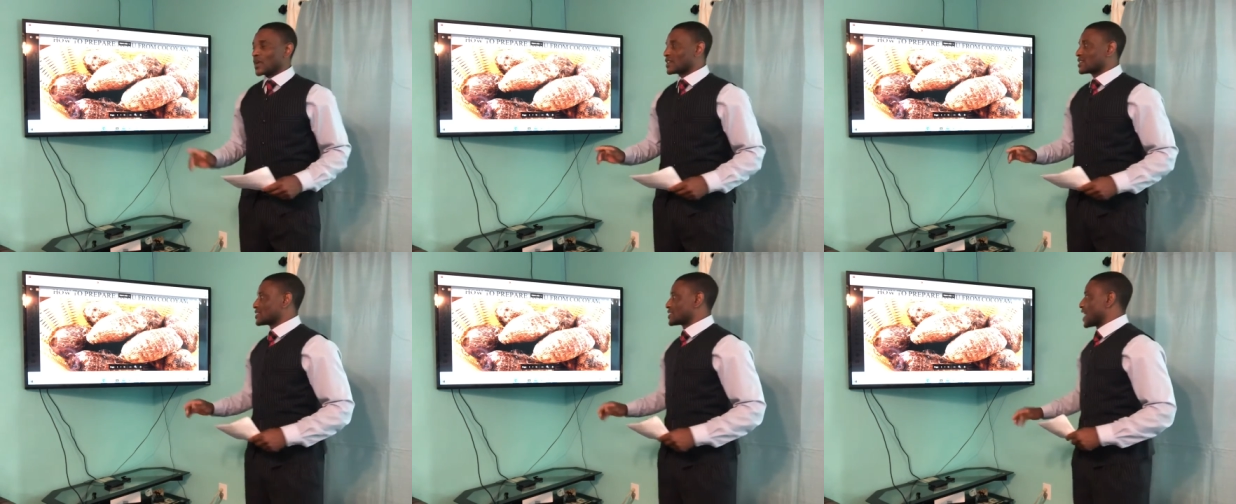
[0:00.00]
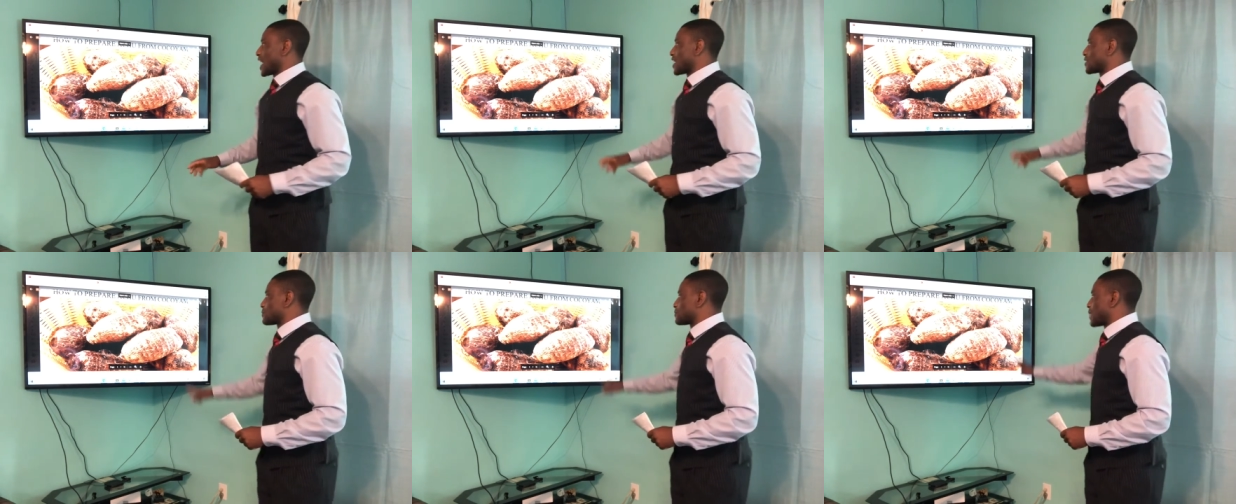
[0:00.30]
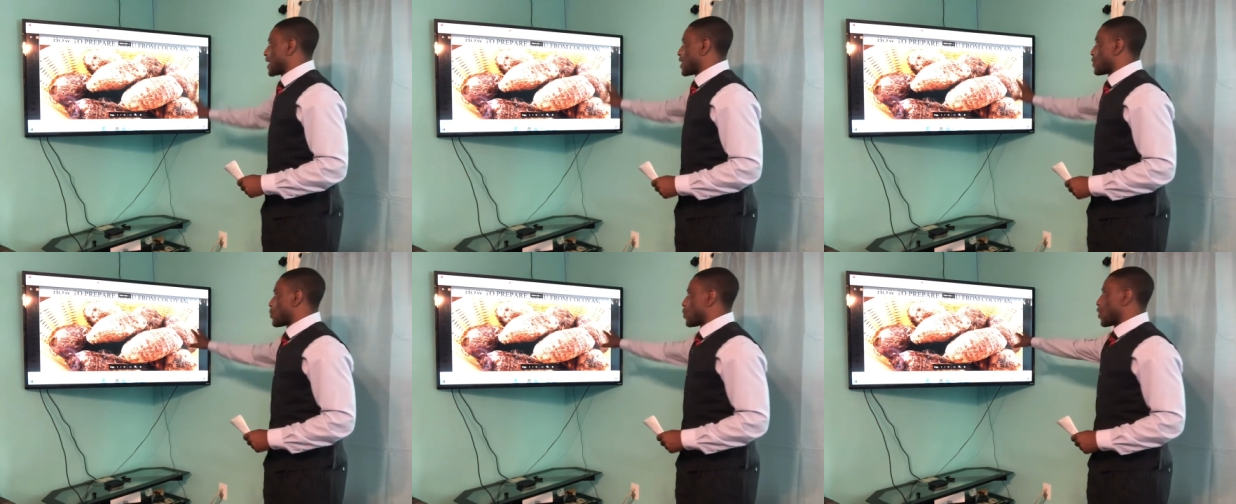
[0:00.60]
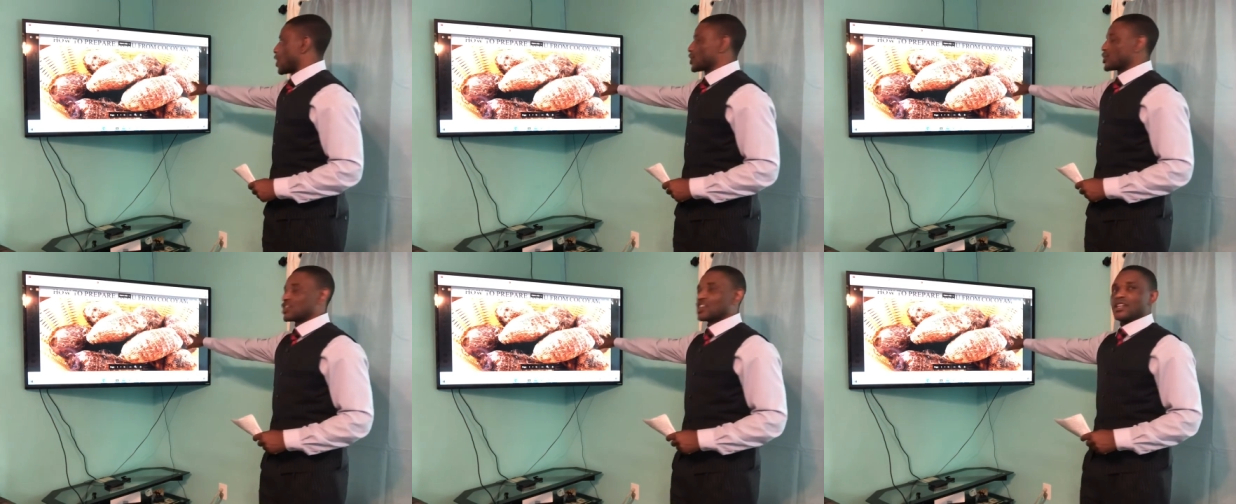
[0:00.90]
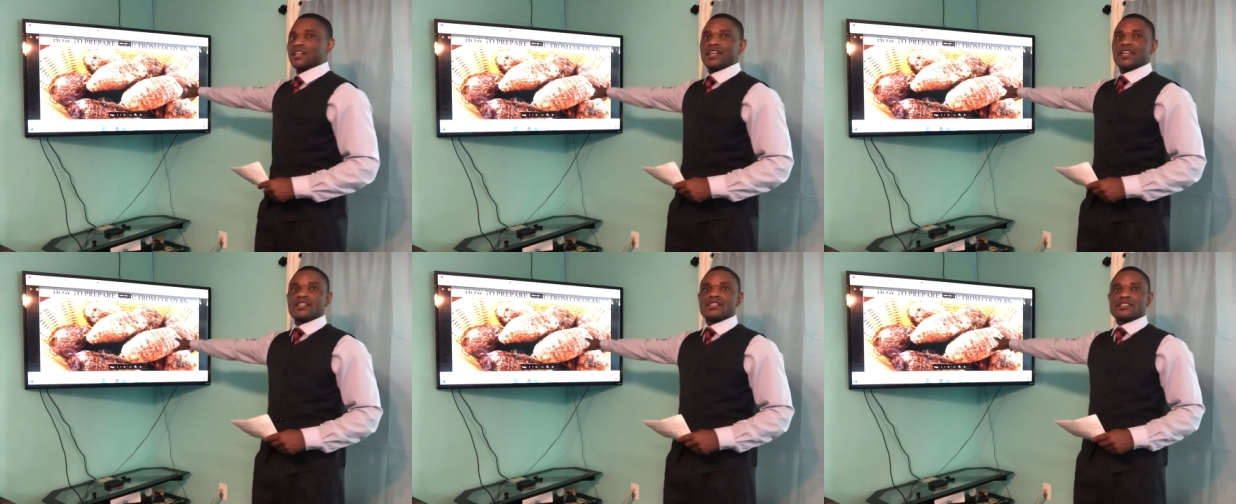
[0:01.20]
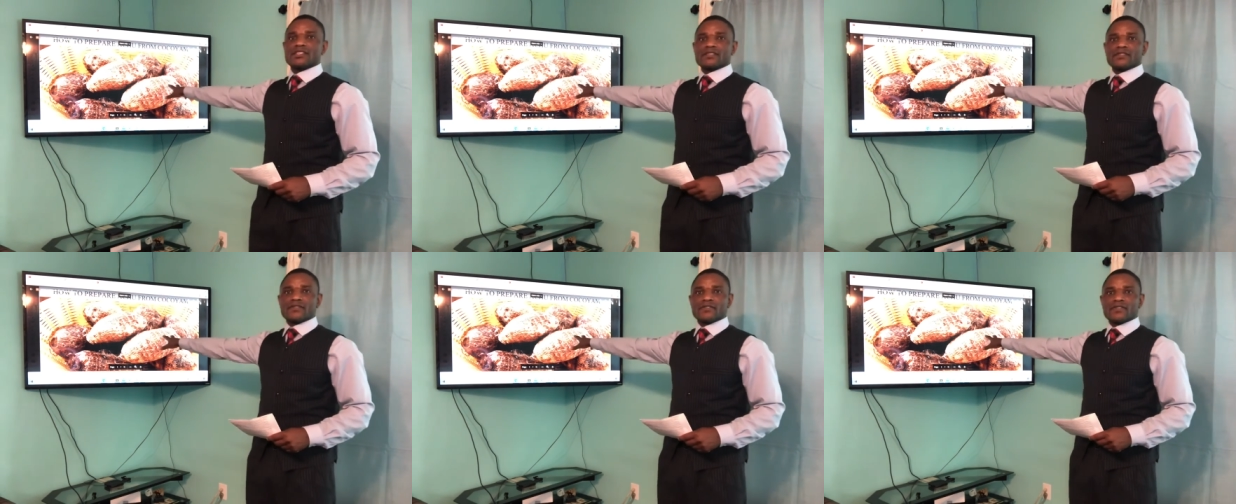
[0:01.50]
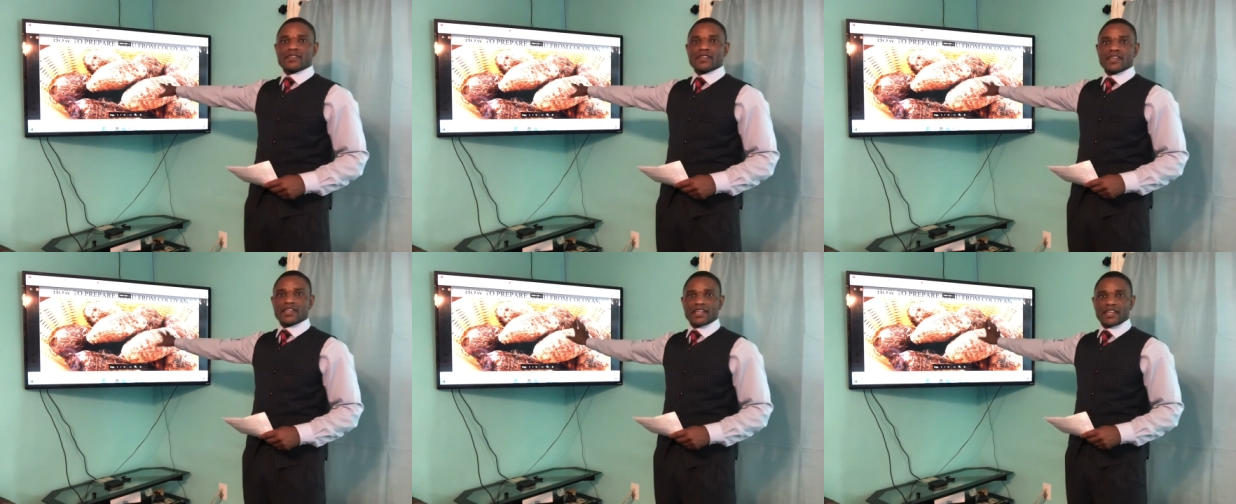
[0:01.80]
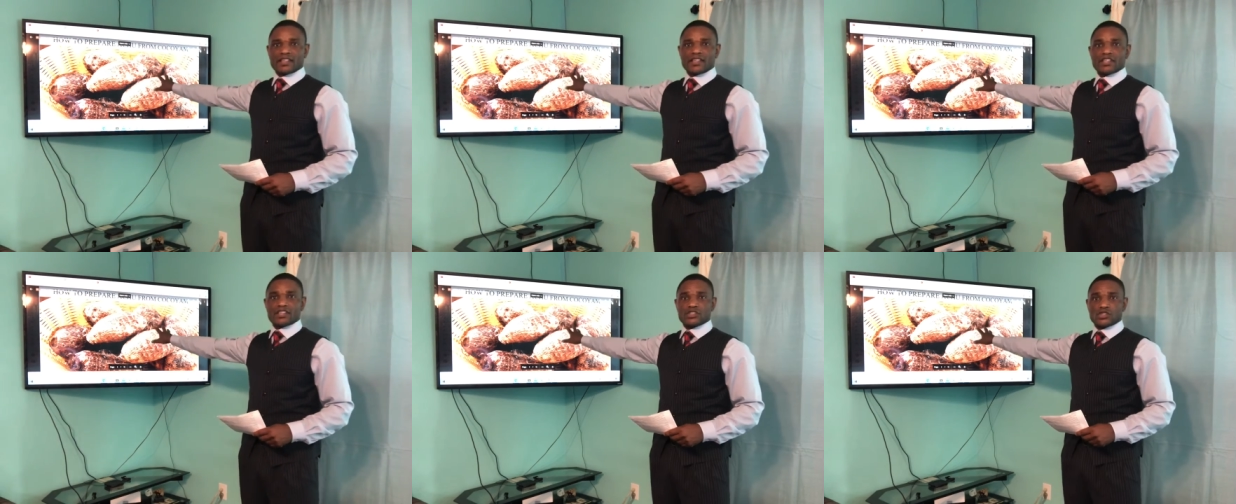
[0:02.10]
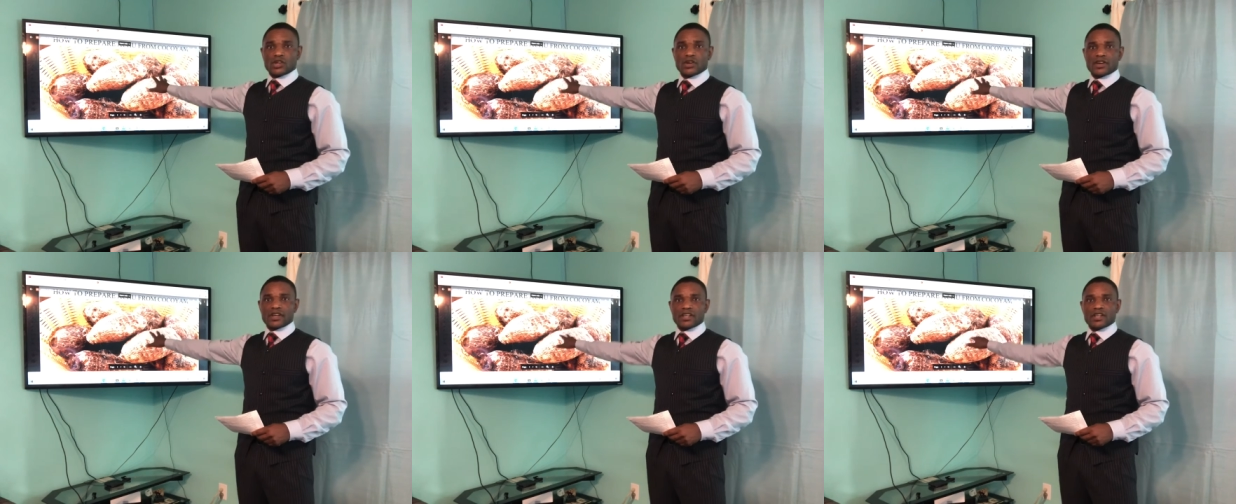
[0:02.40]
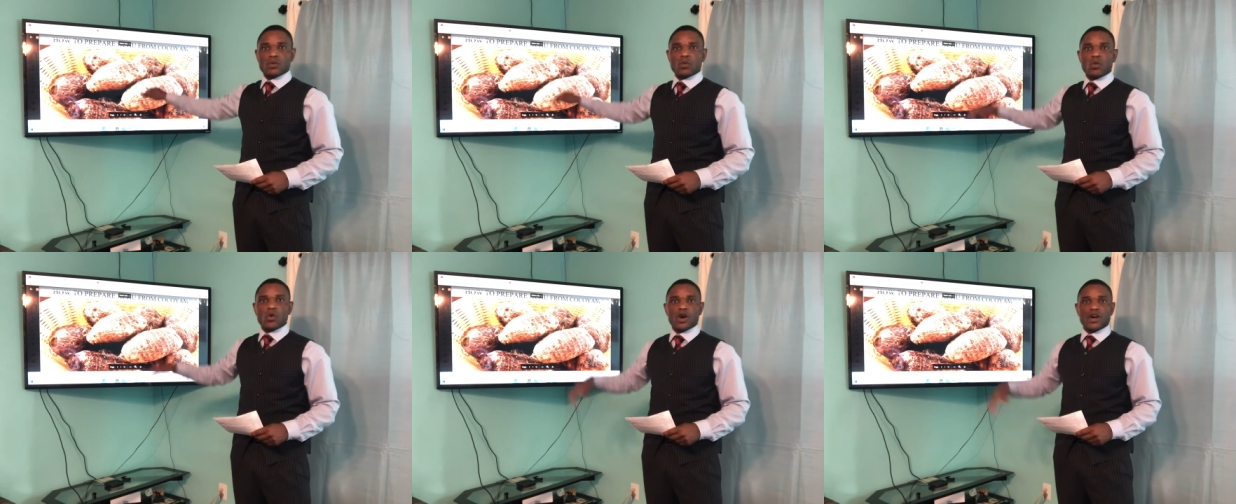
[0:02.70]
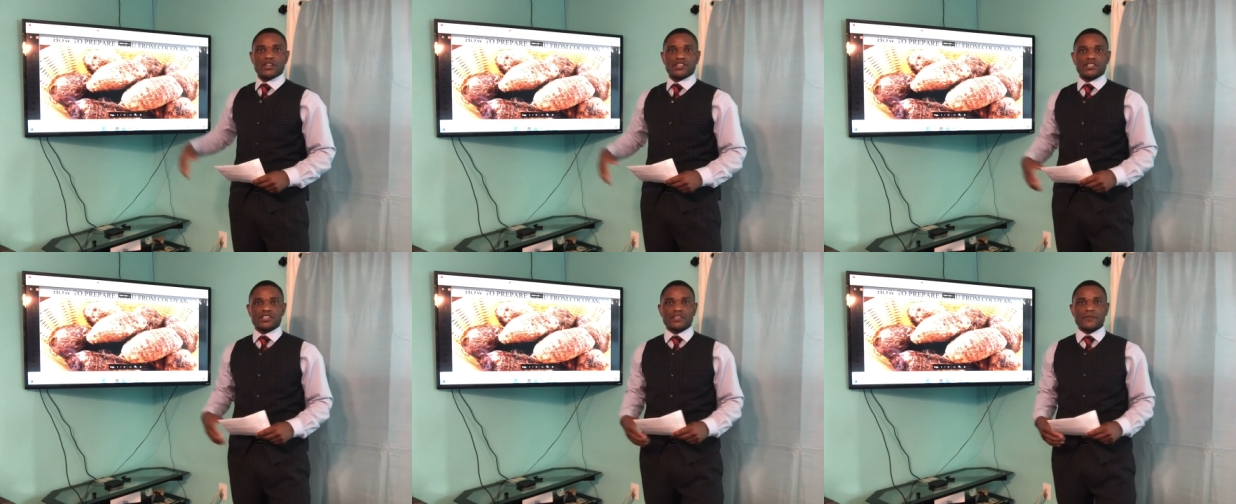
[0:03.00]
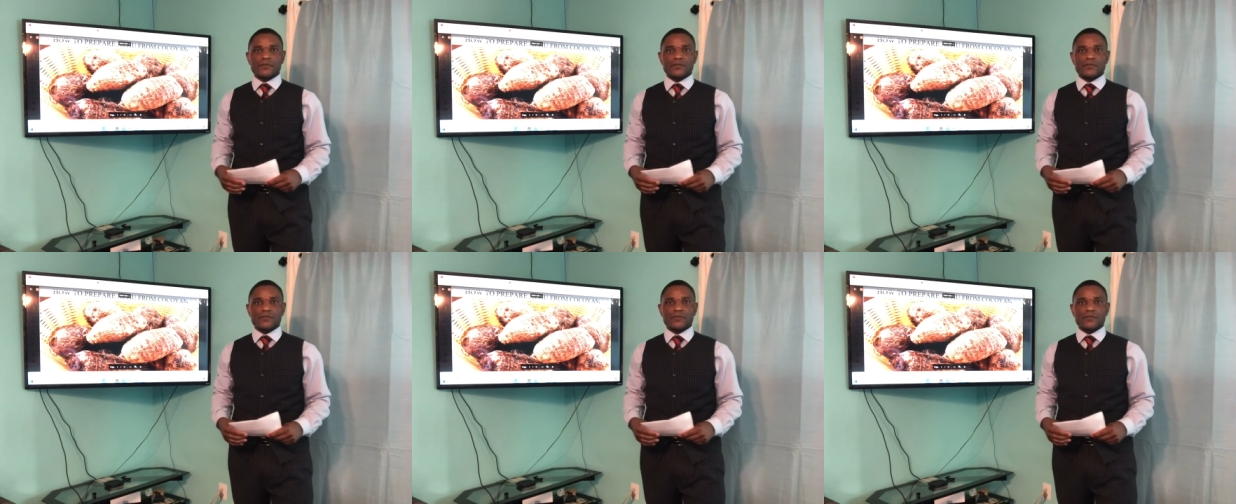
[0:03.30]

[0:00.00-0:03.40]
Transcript: start by washing it, if it's already washed,